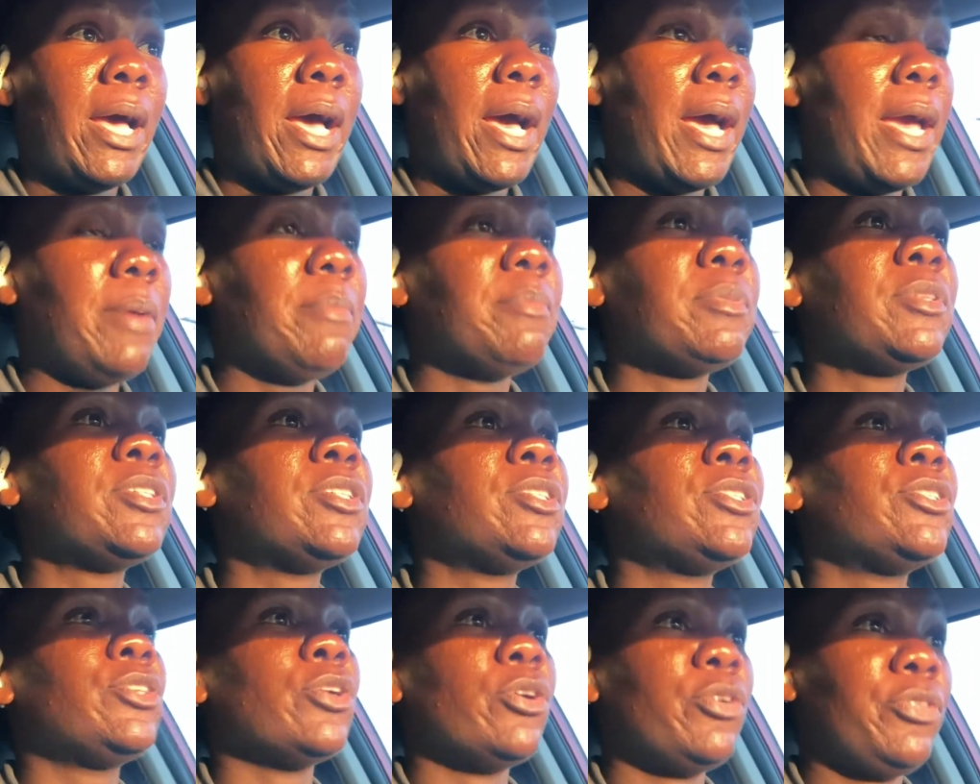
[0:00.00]
I am
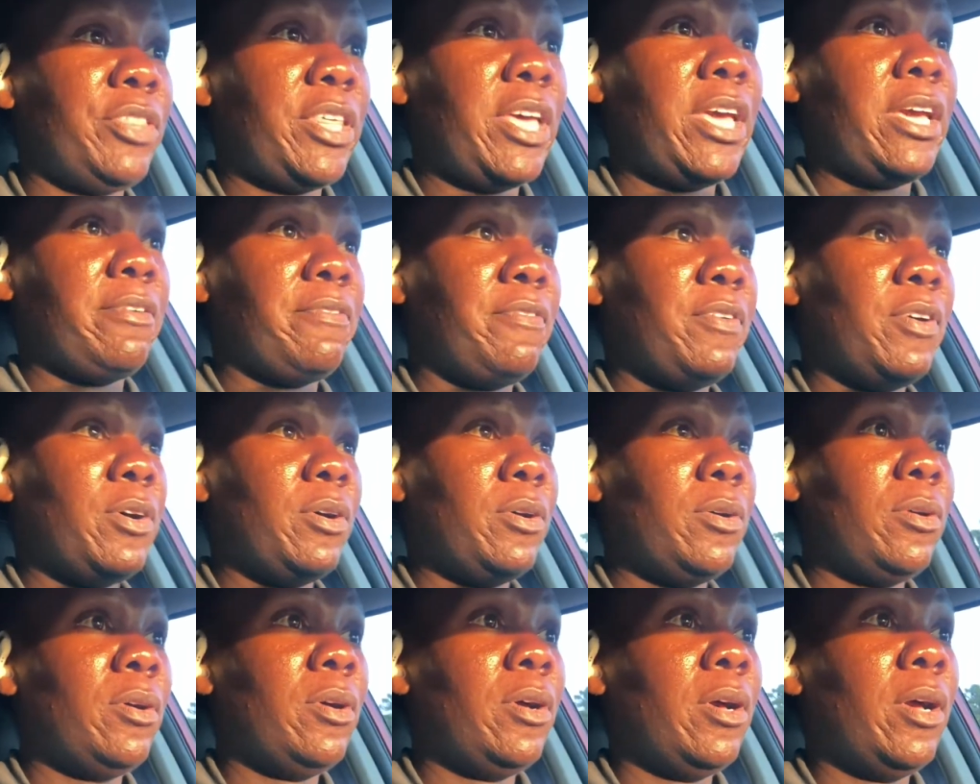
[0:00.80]
so
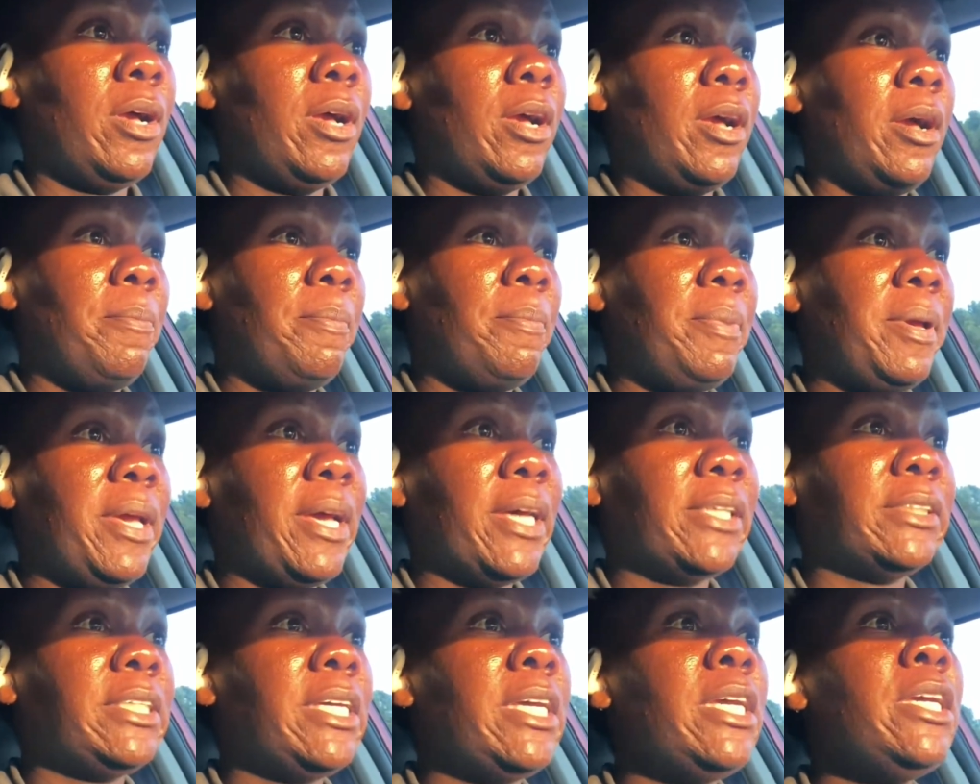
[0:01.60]
thankful
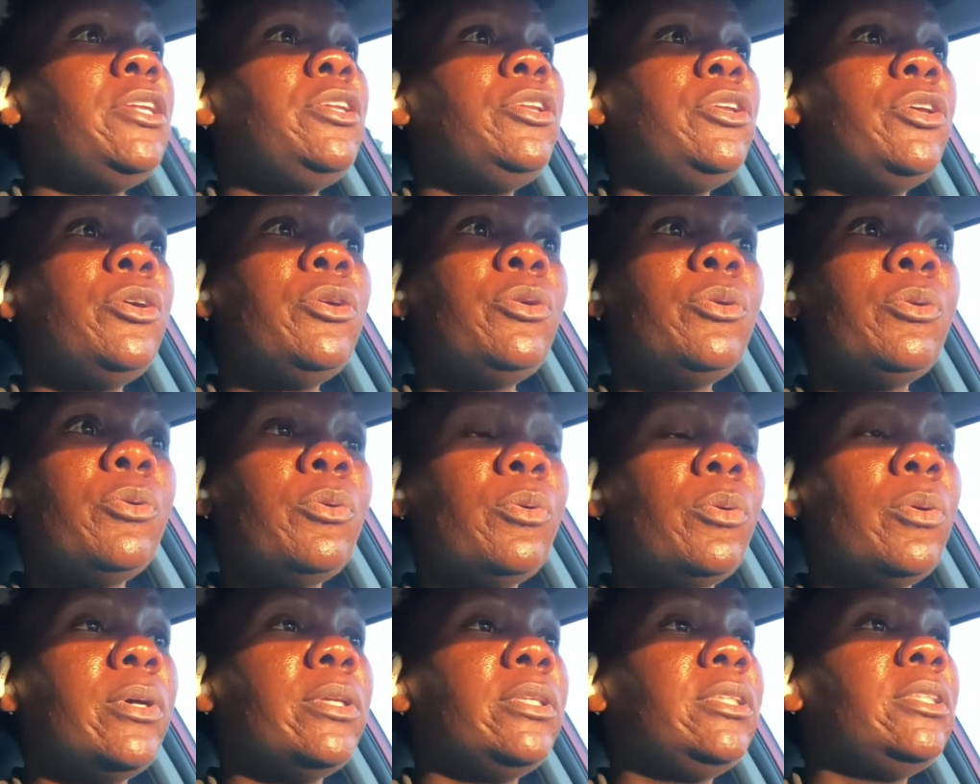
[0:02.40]
because he
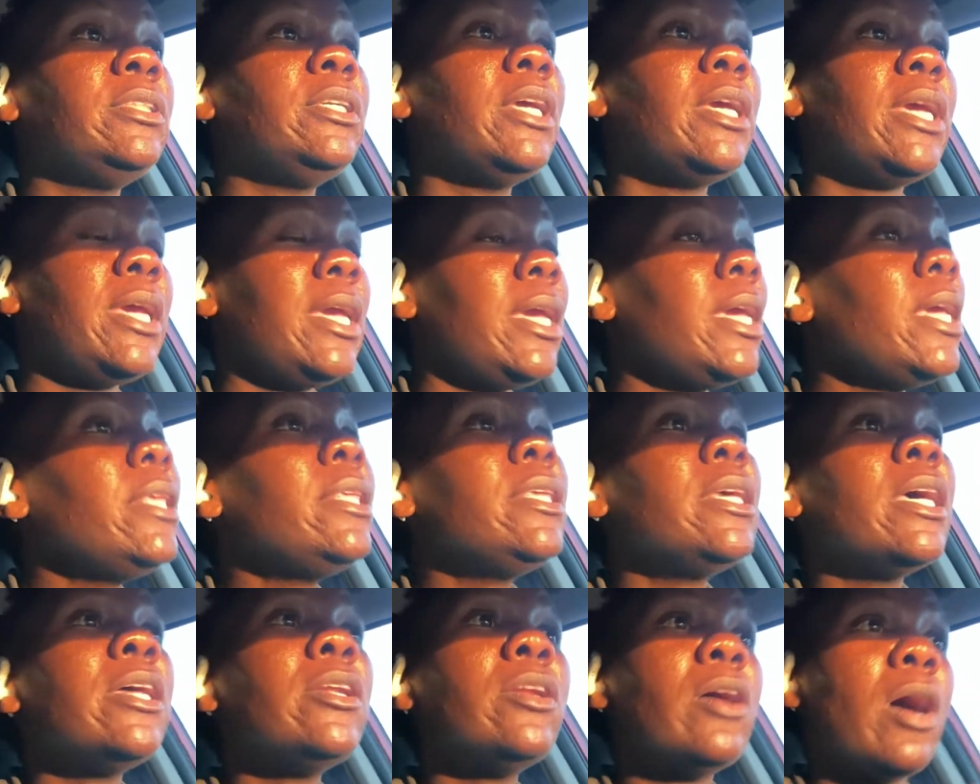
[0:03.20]
knew he
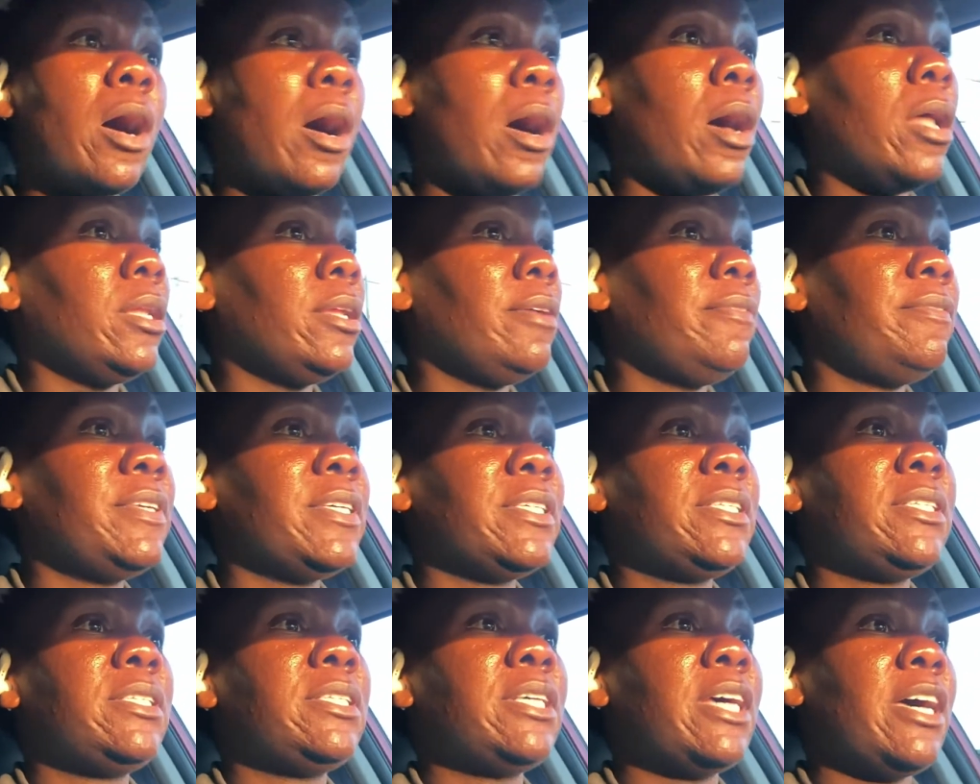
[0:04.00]
did all of
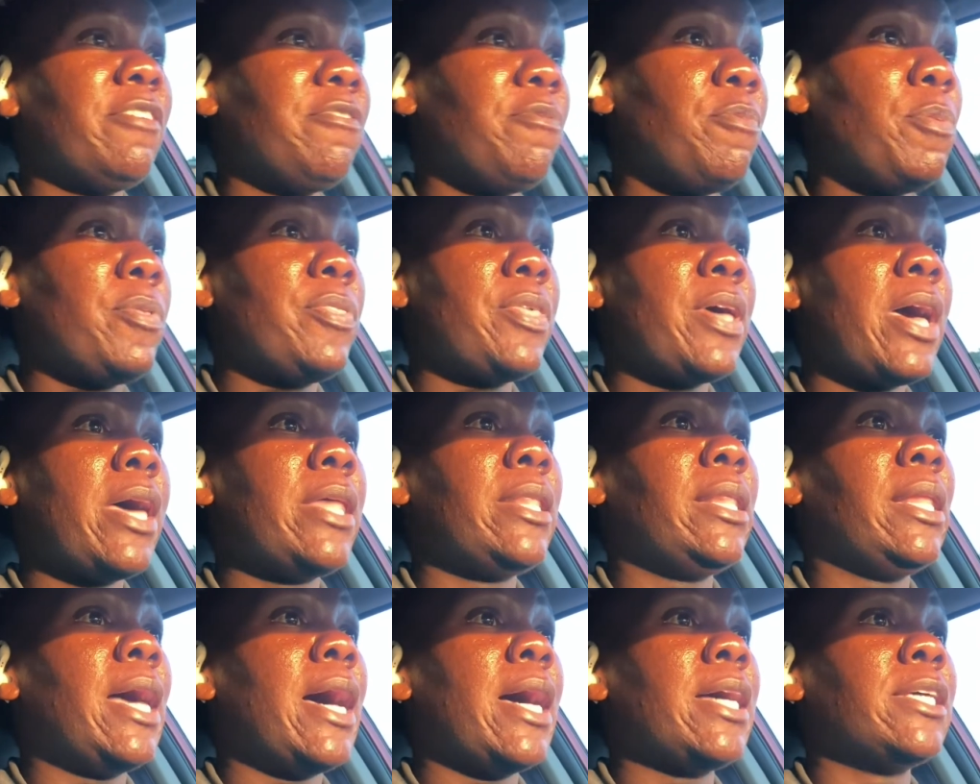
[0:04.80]
this stuff with
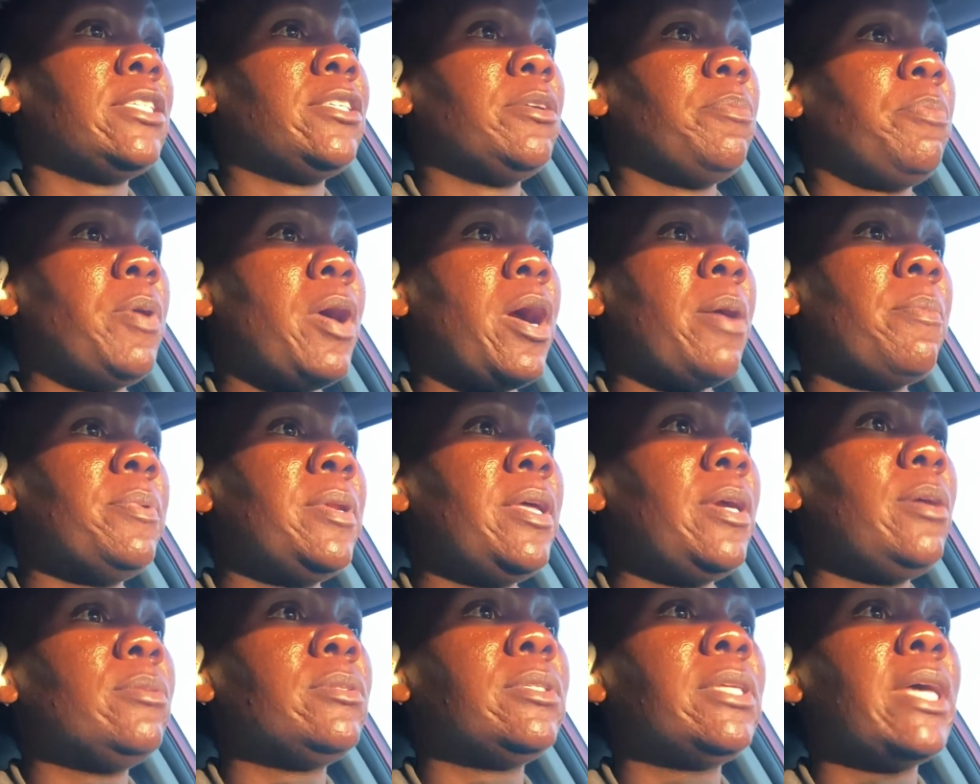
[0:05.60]
that last apartment.
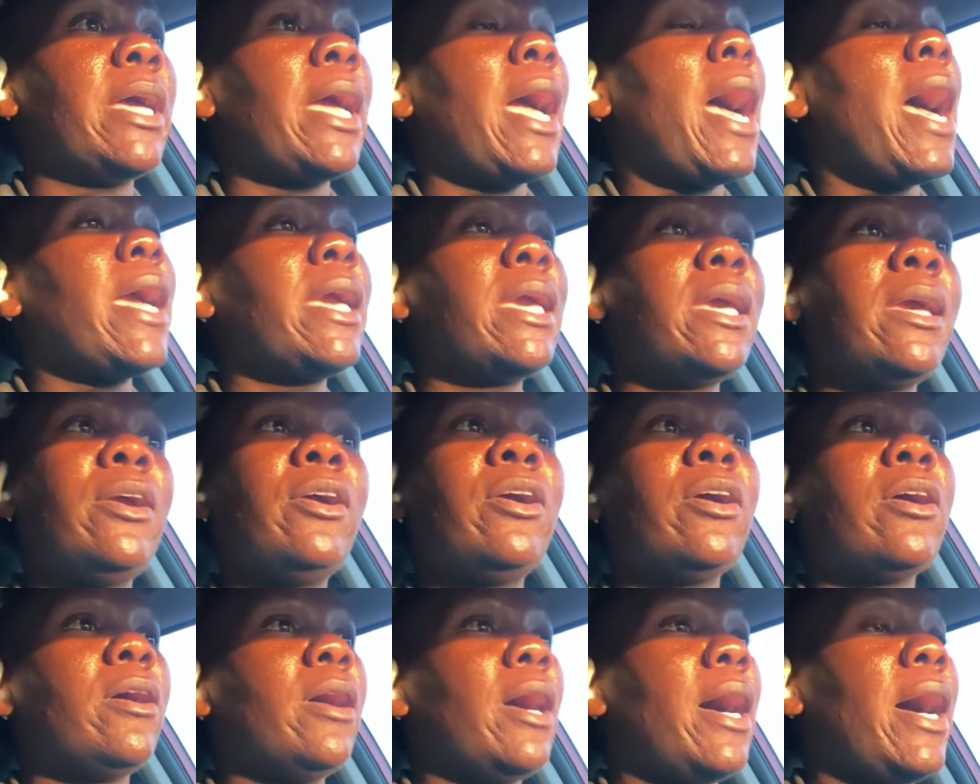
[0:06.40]
He was like, I can,
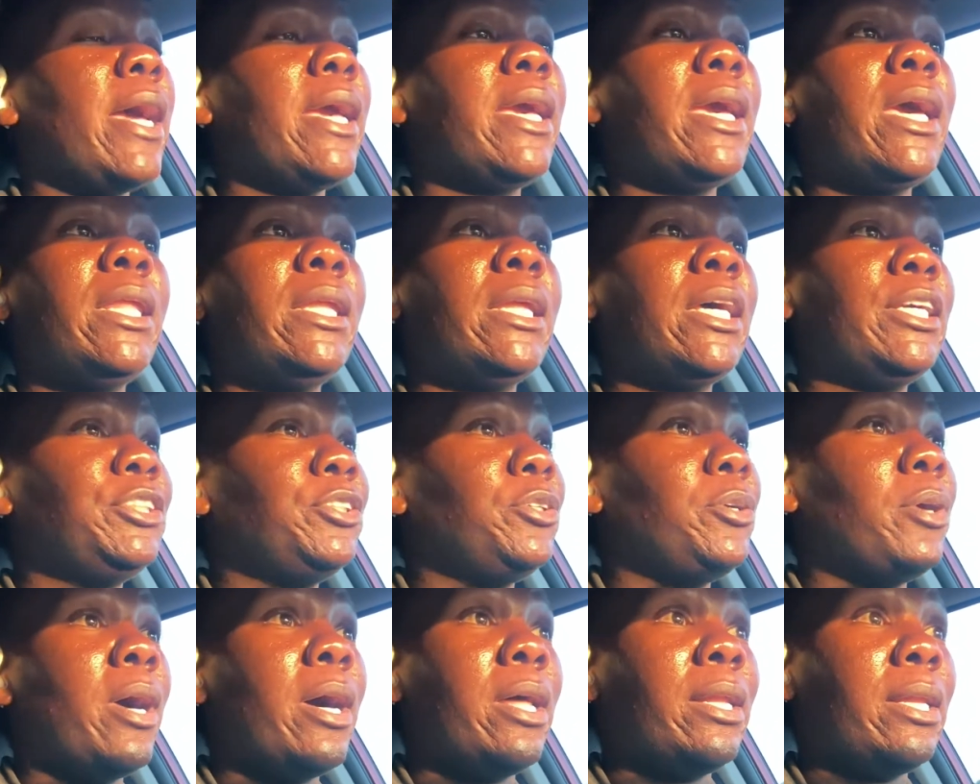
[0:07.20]
girl, I can't let
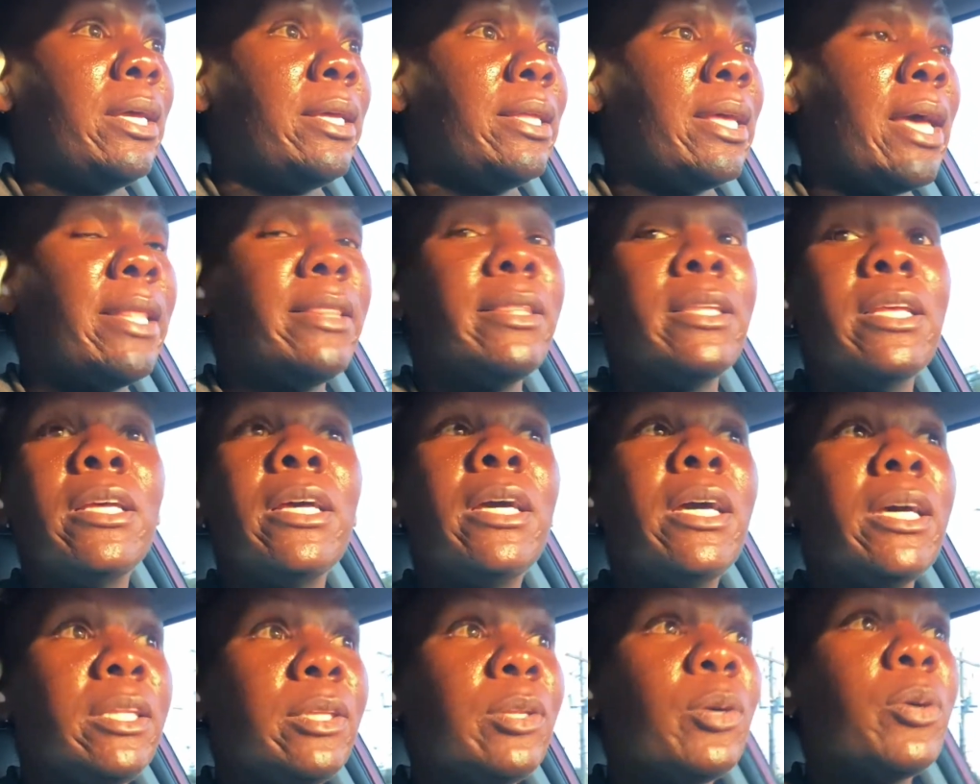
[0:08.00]
you go out like that. The
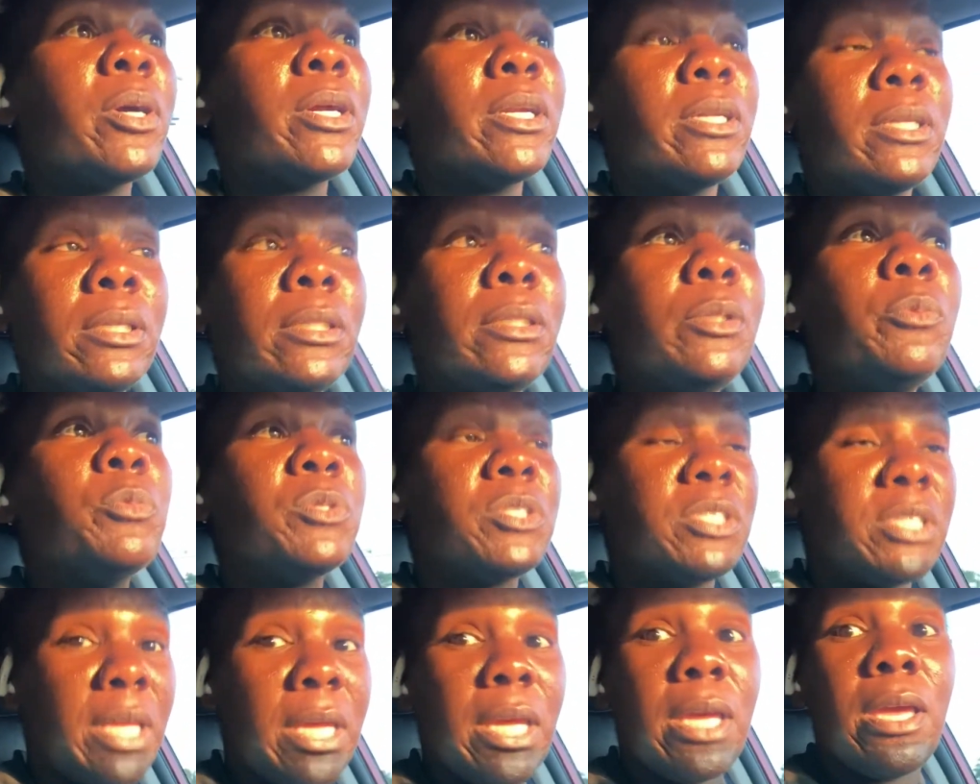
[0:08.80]
good Lord
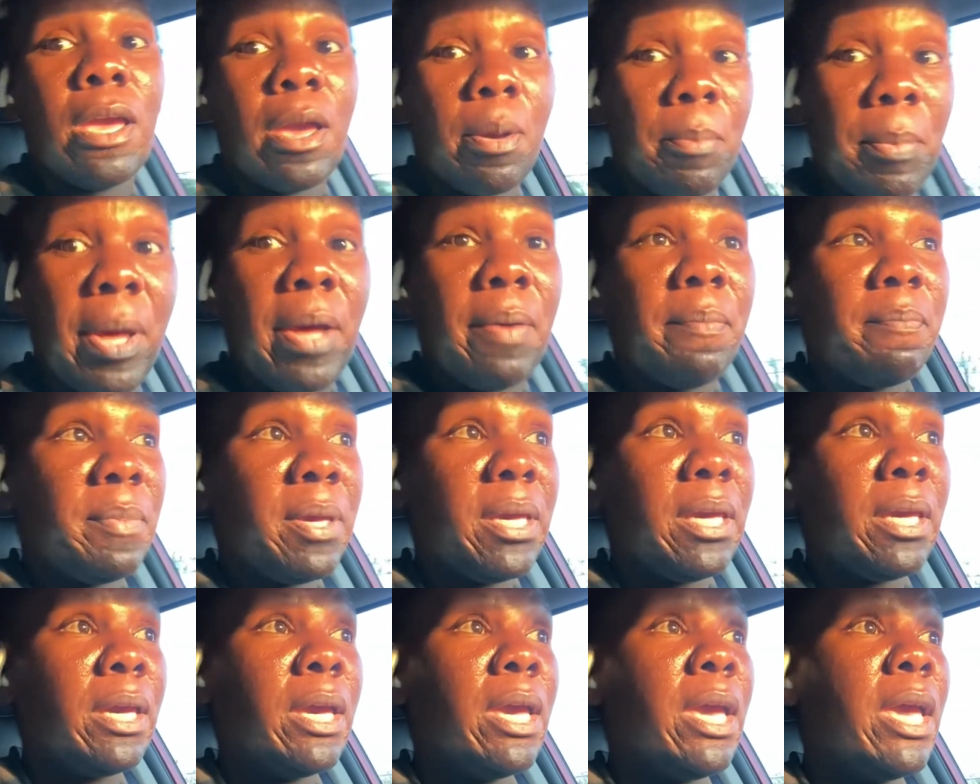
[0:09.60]
was thinking about
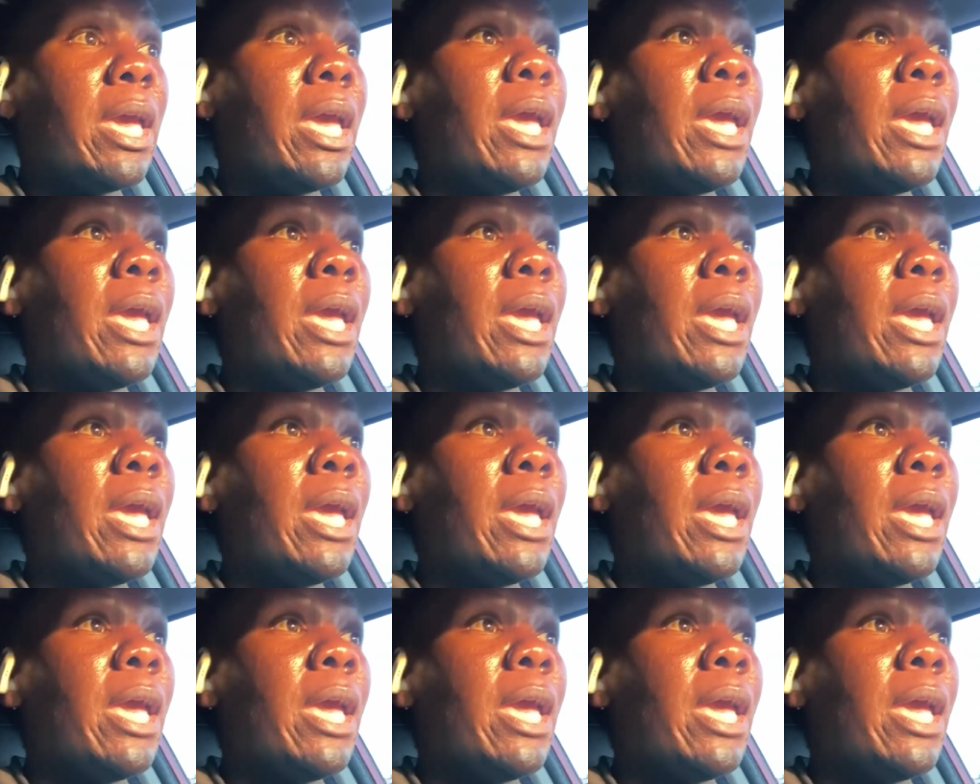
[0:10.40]
me.